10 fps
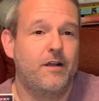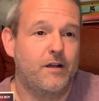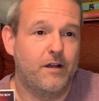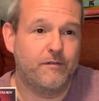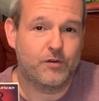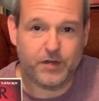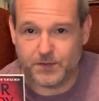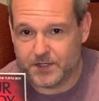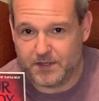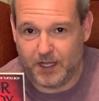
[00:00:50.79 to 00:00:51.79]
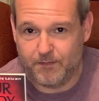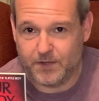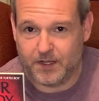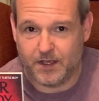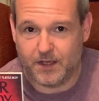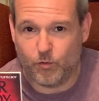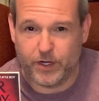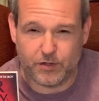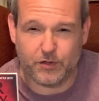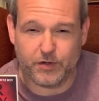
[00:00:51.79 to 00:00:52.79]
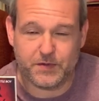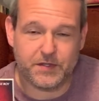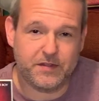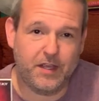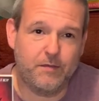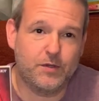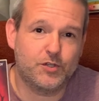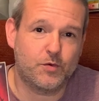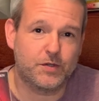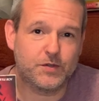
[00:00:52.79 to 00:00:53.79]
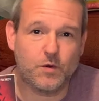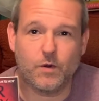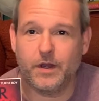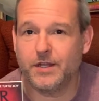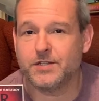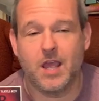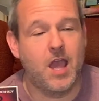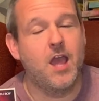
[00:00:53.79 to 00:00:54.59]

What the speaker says: of winter and Christmas themed short stories.